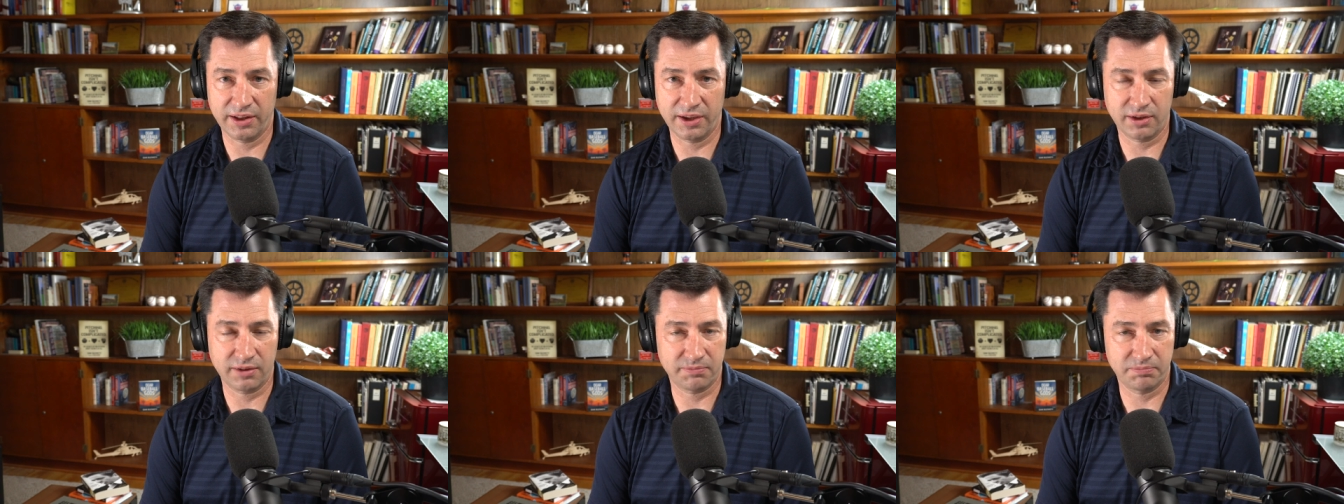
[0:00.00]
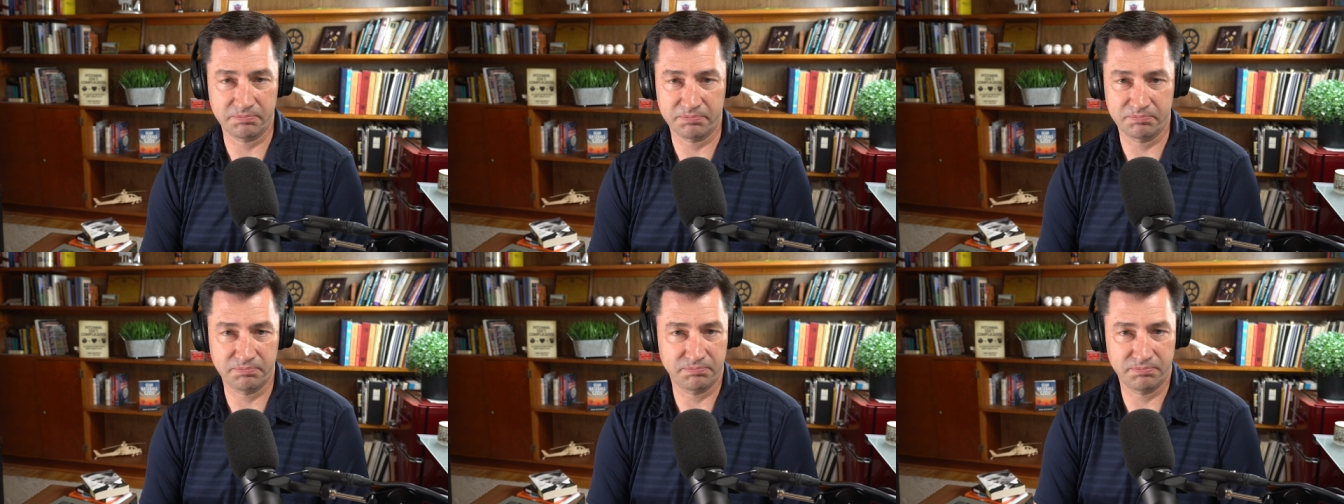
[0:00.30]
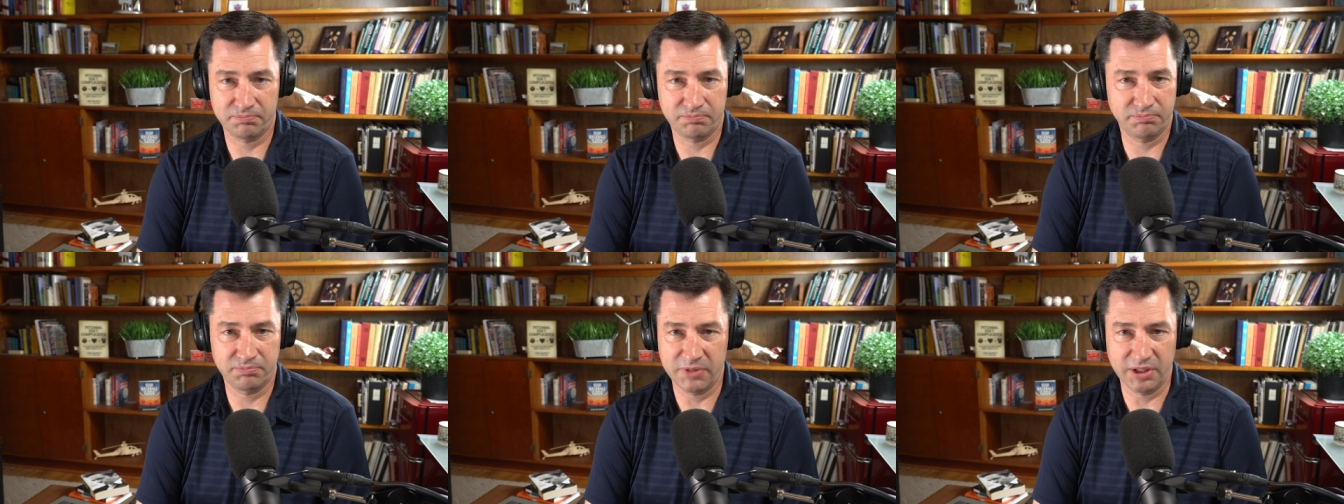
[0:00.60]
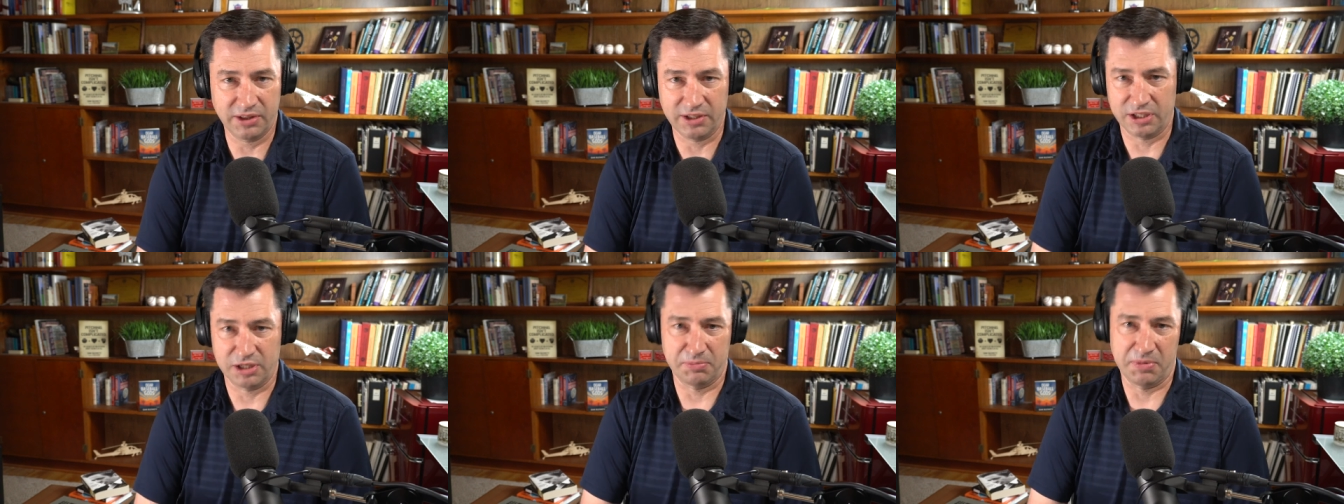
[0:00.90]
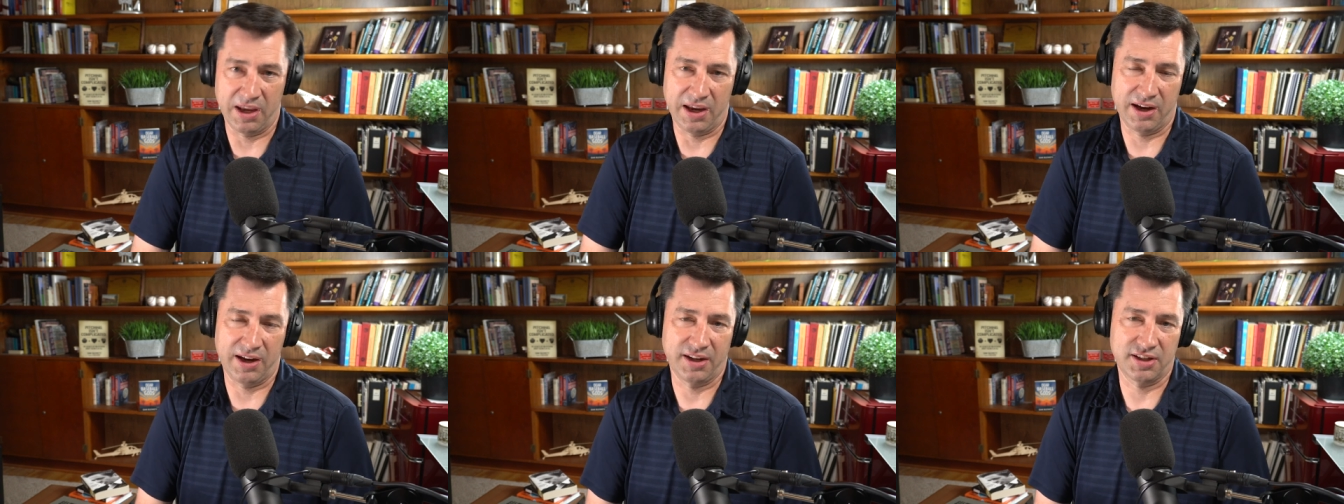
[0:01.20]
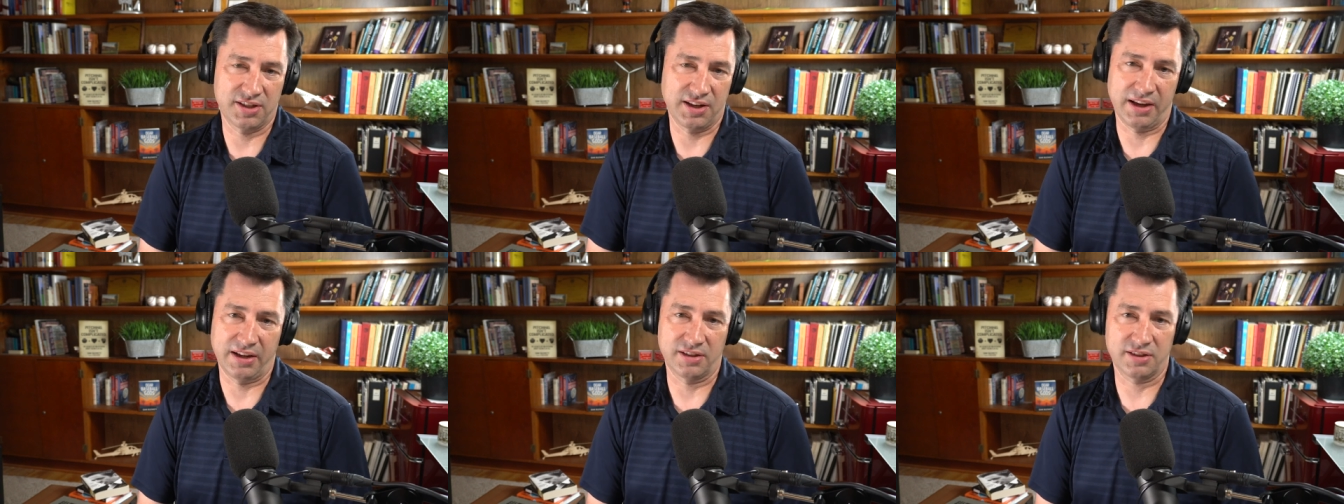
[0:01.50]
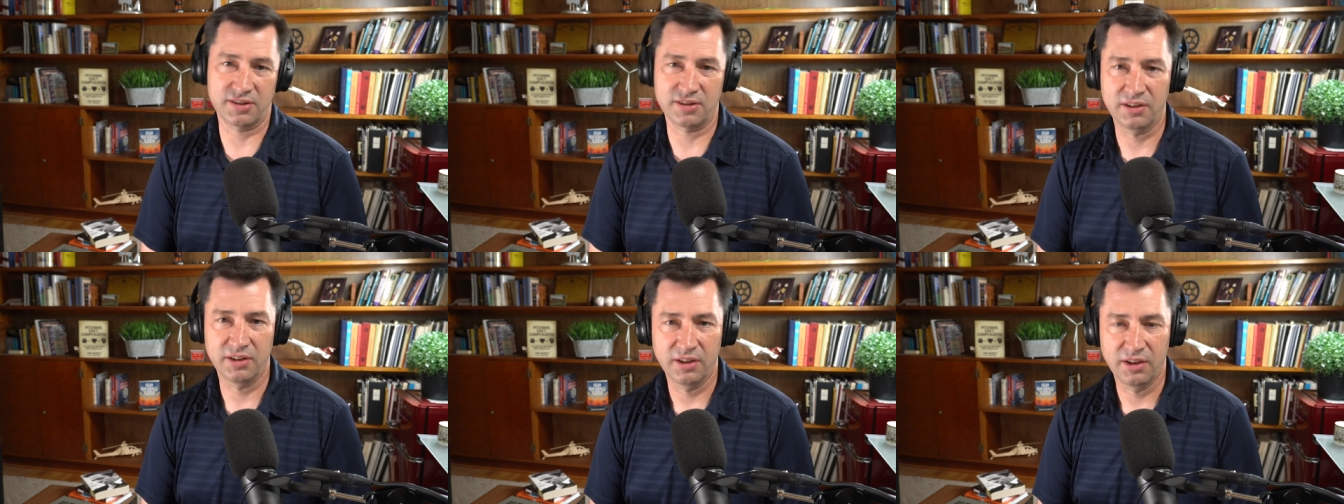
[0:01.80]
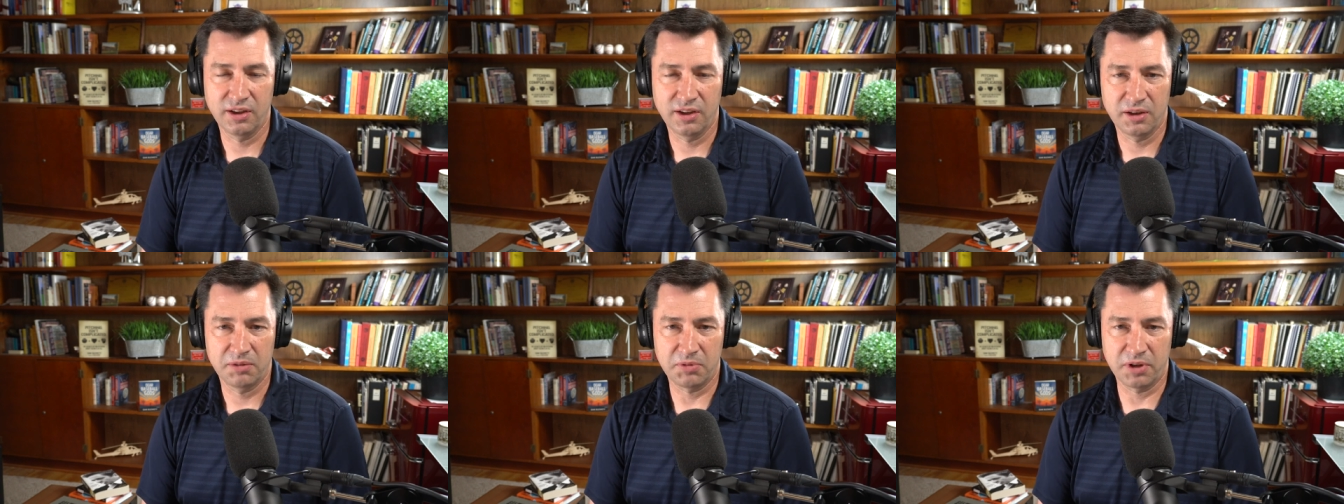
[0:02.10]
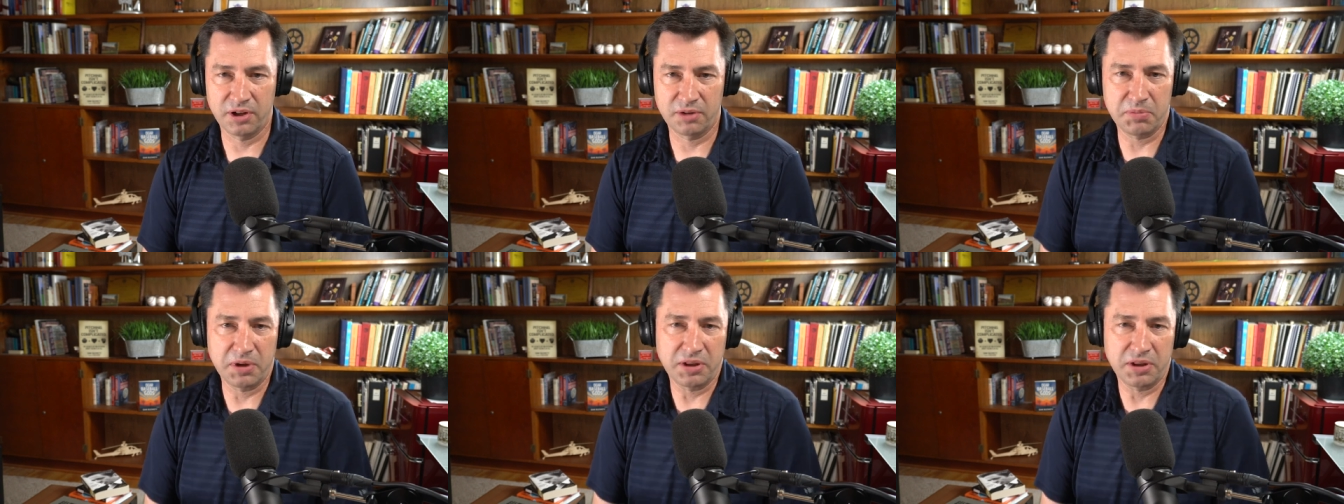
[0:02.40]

Like, it doesn't make any sense. But,